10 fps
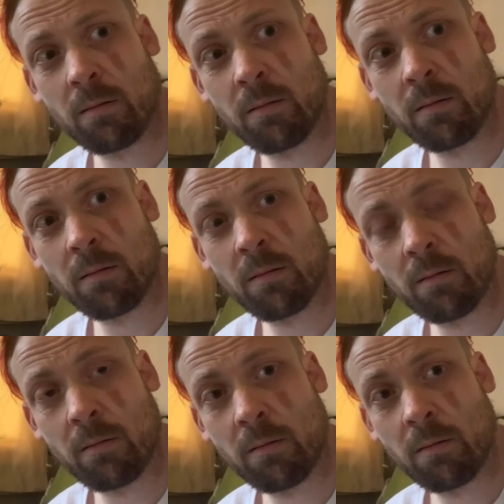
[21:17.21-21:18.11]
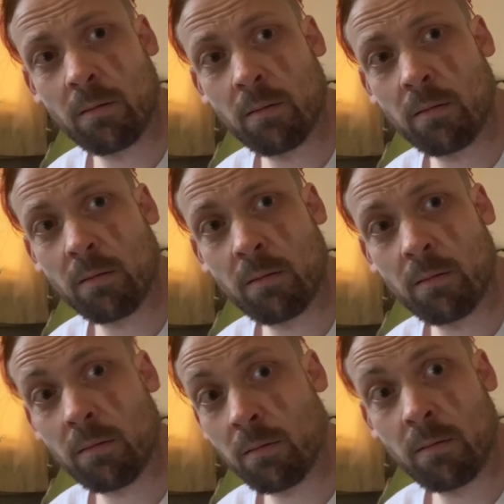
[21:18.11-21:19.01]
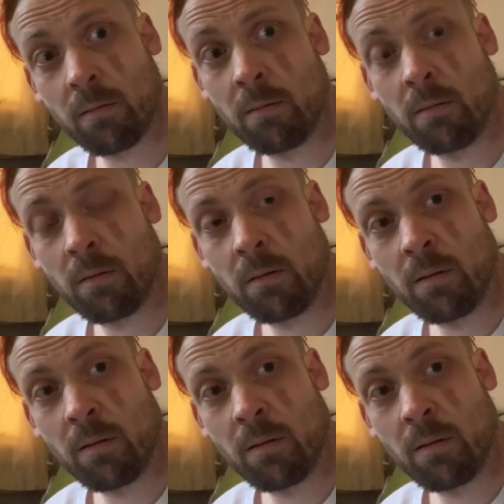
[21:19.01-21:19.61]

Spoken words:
Nothing is said.